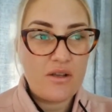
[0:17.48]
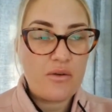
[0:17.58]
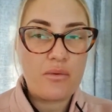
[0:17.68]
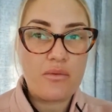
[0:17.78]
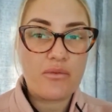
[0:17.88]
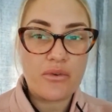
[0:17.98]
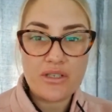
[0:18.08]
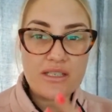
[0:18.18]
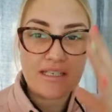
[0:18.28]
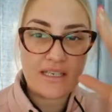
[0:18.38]
Well,
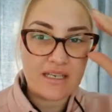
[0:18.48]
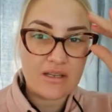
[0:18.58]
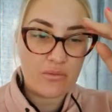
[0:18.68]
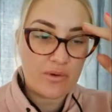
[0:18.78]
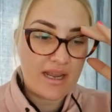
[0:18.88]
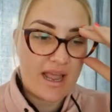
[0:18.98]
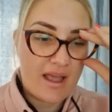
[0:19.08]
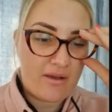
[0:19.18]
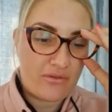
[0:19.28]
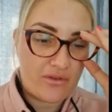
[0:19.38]
firstly, we
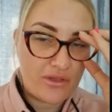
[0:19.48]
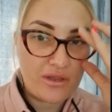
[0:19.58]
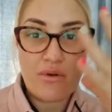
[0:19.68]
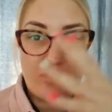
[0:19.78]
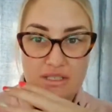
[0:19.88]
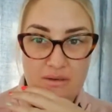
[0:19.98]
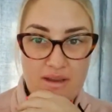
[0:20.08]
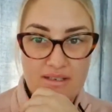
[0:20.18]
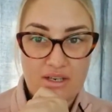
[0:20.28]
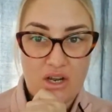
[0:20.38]
have the most
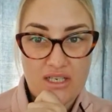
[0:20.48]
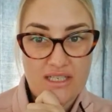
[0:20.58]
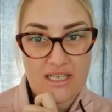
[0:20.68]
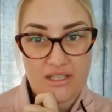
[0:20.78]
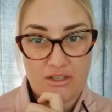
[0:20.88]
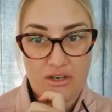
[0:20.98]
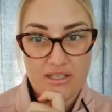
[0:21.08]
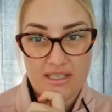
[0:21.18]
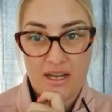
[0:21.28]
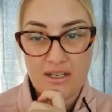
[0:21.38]
amazing content that
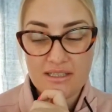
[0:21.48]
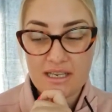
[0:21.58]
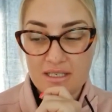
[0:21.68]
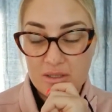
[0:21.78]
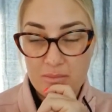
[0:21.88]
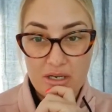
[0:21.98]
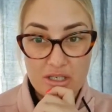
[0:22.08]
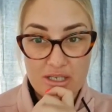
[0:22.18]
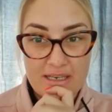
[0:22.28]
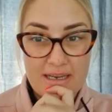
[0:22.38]
goes out,
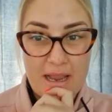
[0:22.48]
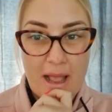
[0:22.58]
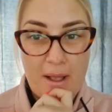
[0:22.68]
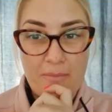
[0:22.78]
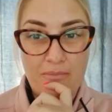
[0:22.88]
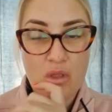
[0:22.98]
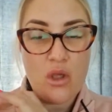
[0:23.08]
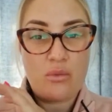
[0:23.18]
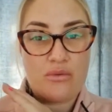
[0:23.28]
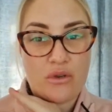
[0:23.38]
especially
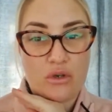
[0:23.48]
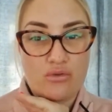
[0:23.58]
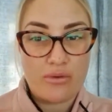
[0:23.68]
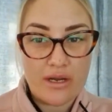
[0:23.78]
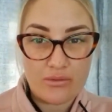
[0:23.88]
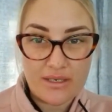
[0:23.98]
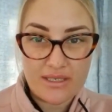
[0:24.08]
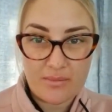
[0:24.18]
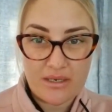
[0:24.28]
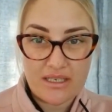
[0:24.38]
we've got great
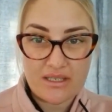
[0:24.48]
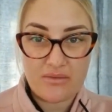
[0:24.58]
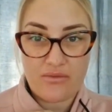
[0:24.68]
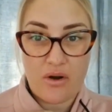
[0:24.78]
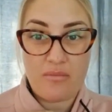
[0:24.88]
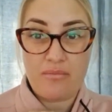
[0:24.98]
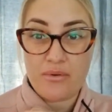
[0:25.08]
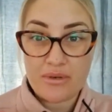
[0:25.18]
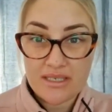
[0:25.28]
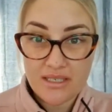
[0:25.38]
recipes from
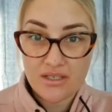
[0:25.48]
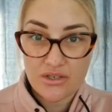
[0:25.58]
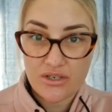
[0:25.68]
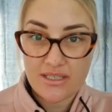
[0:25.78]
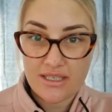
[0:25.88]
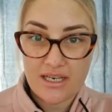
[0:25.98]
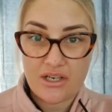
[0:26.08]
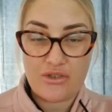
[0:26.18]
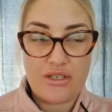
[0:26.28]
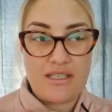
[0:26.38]
baristas across the
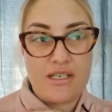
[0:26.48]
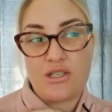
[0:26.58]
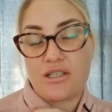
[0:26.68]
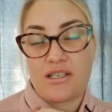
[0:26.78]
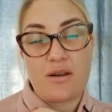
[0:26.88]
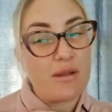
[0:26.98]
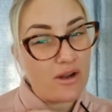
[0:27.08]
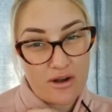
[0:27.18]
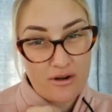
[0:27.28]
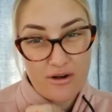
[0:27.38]
country teaching us how to
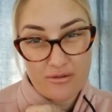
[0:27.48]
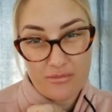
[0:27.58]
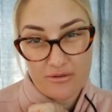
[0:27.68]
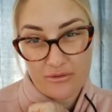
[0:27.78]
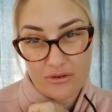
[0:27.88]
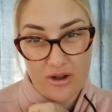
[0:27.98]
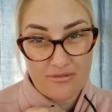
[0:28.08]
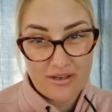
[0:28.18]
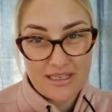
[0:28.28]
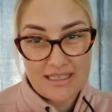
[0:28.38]
make our own beautiful
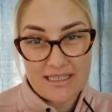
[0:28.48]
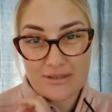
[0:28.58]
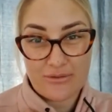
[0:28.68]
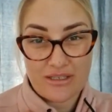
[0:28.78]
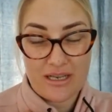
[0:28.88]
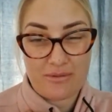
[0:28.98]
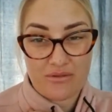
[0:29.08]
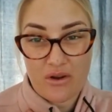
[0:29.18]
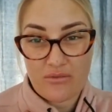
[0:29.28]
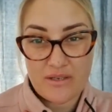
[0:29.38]
coffees and different types of
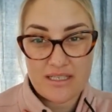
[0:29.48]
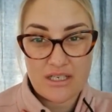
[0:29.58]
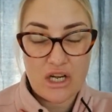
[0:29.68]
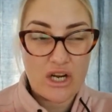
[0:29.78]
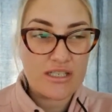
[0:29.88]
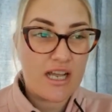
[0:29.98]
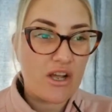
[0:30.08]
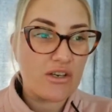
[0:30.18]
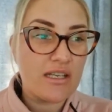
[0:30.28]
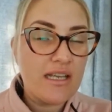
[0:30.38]
coffees in
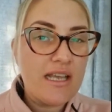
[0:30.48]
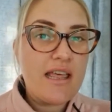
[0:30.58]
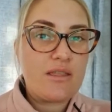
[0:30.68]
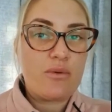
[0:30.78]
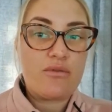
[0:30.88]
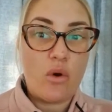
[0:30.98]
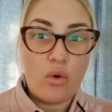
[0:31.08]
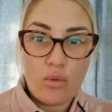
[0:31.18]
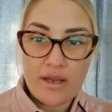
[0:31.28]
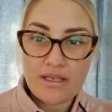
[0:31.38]
lockdown. We're
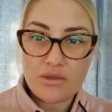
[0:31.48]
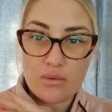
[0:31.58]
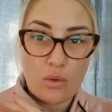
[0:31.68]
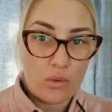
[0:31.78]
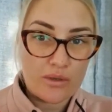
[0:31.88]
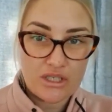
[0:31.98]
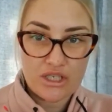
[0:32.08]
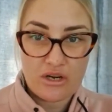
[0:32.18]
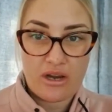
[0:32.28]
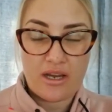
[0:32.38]
always
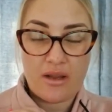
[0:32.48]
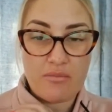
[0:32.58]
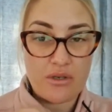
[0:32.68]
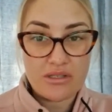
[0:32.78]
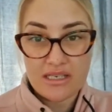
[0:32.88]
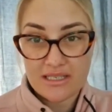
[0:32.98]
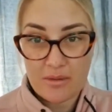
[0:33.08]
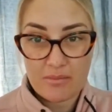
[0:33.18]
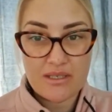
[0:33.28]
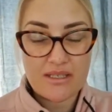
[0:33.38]
sharing beauty
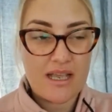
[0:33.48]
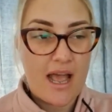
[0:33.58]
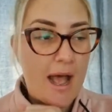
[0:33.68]
tips.